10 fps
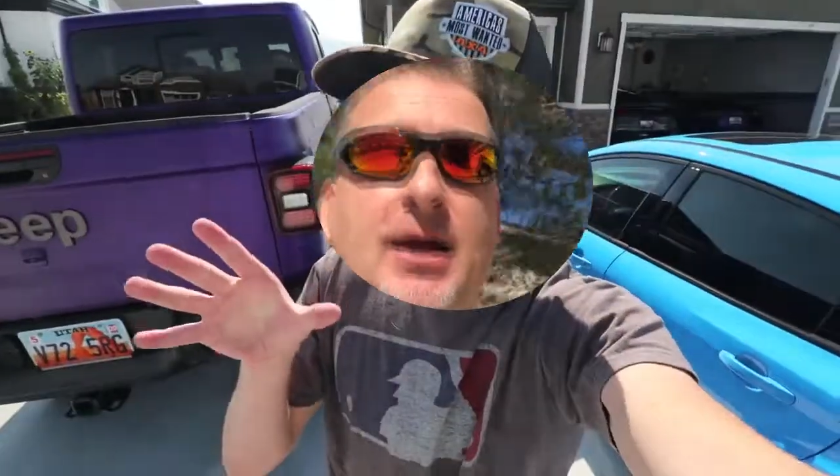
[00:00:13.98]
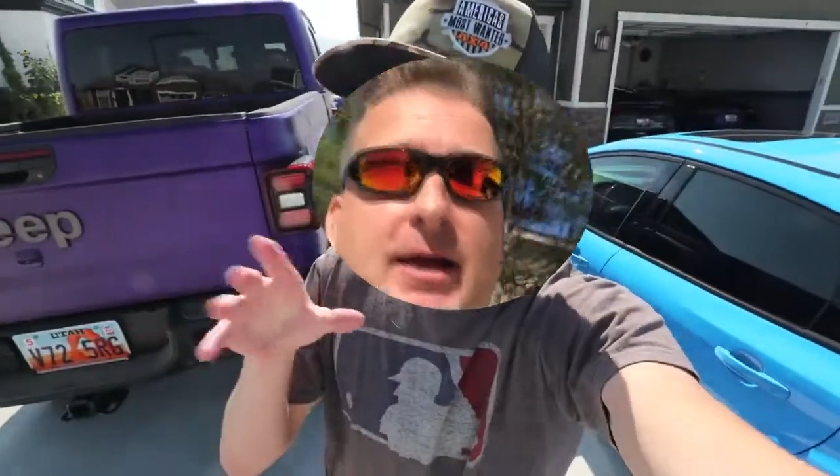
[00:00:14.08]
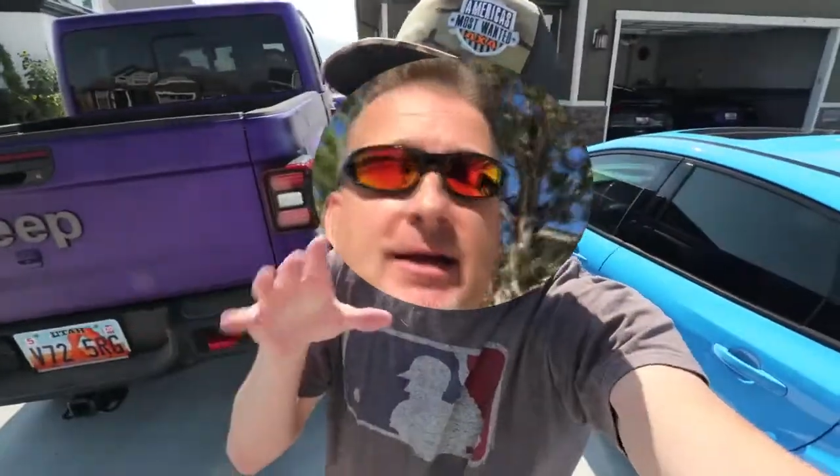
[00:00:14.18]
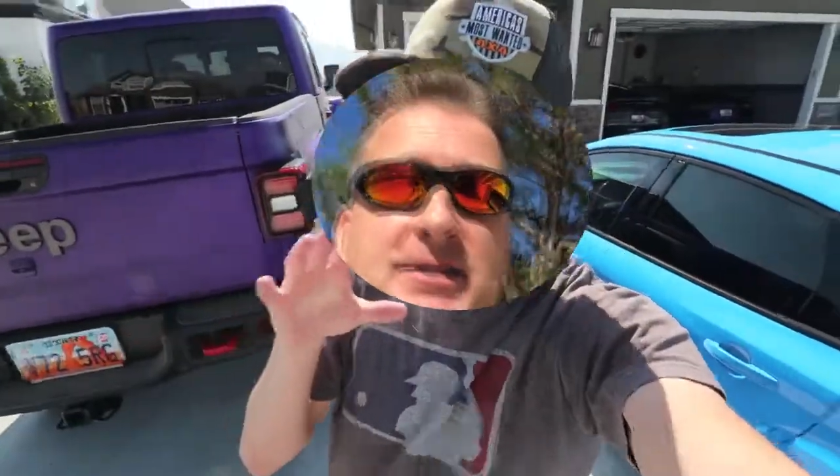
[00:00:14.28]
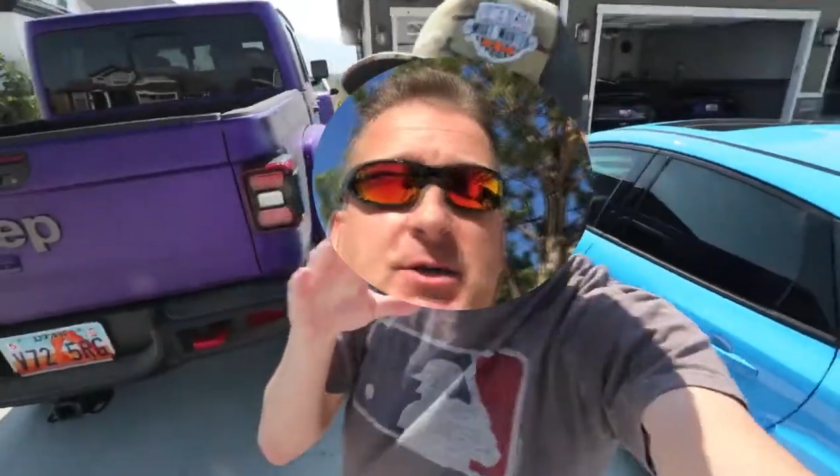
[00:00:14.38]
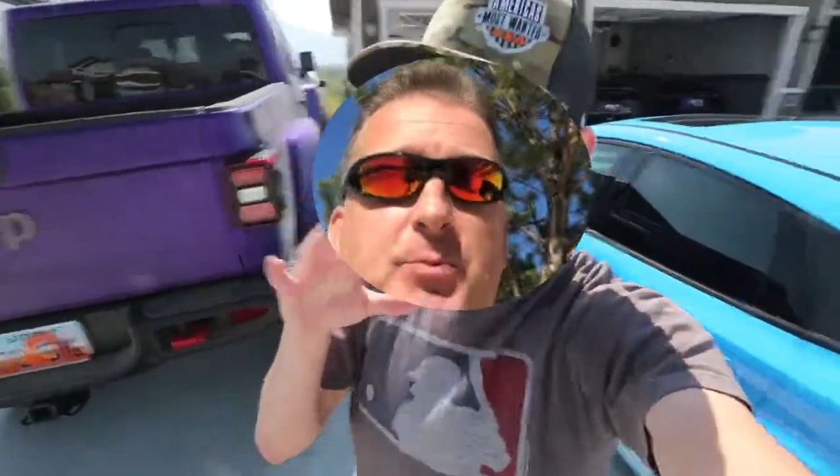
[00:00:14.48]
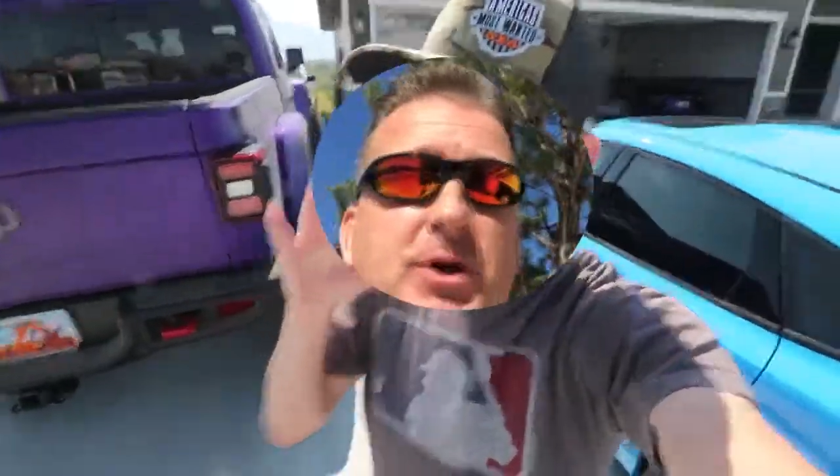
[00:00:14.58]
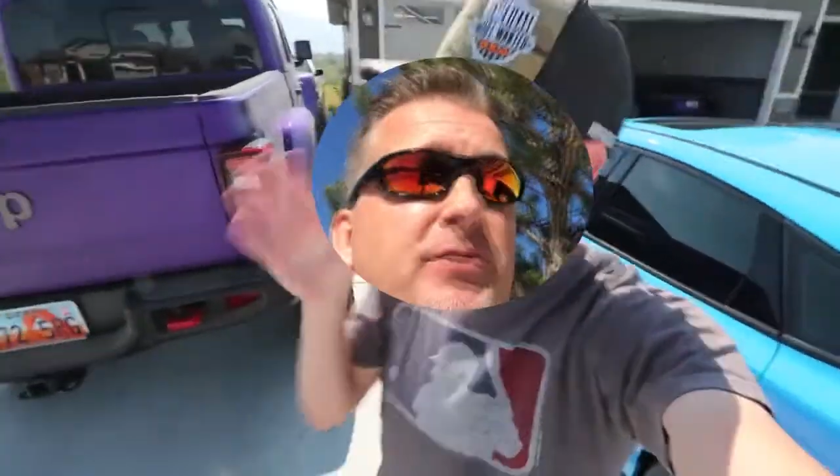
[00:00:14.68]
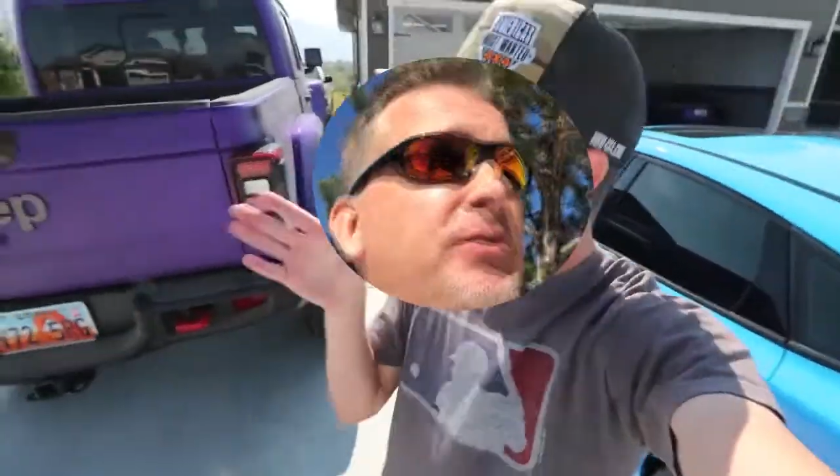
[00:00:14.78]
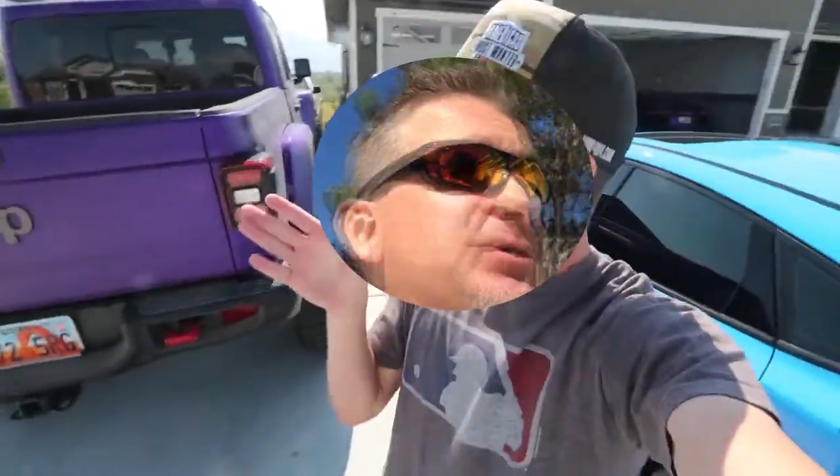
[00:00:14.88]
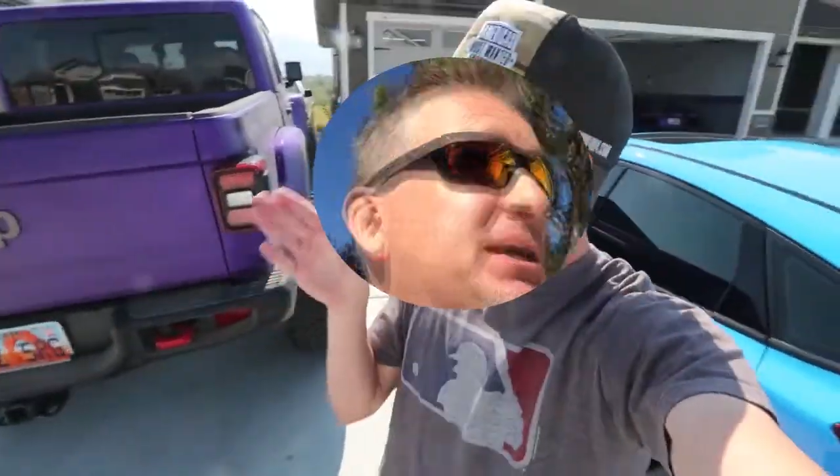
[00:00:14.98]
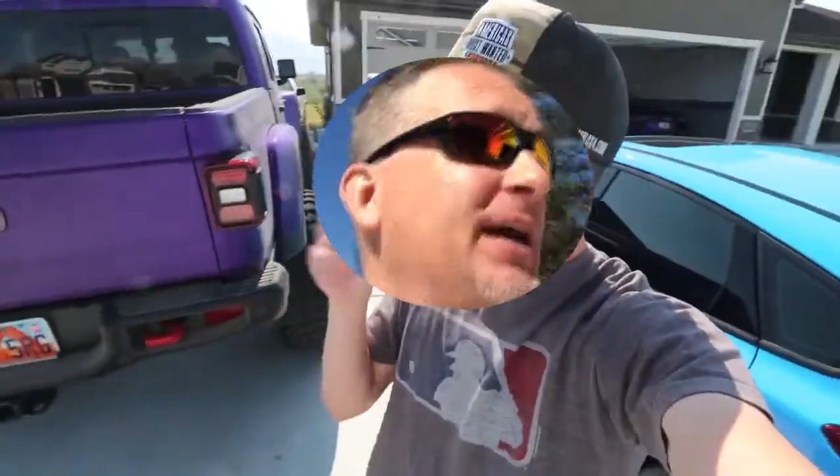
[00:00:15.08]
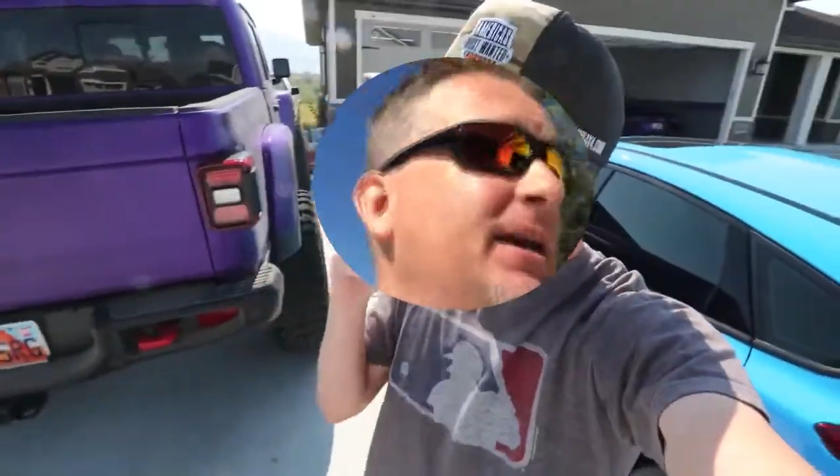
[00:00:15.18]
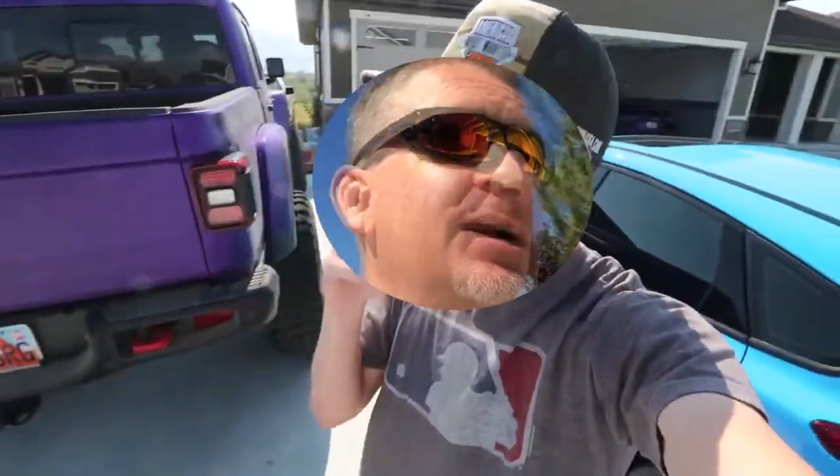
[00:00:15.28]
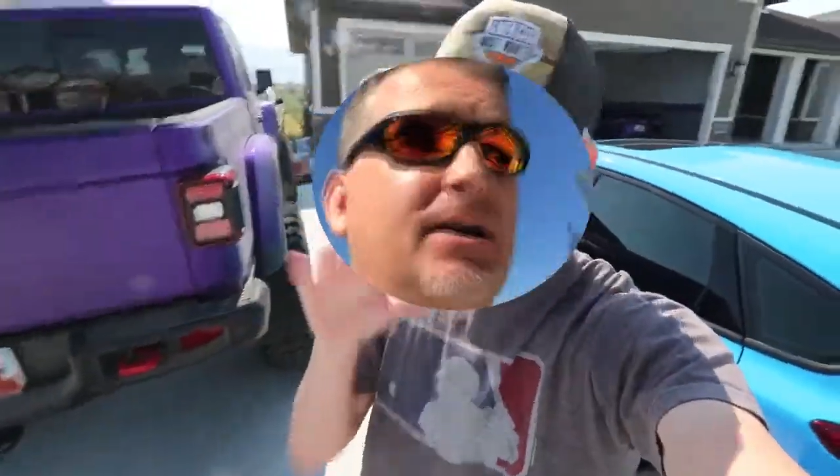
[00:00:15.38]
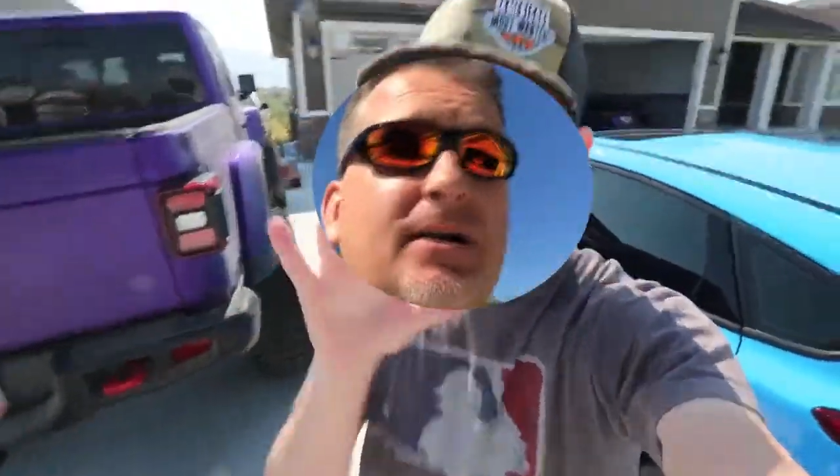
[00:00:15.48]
It is a beautiful day here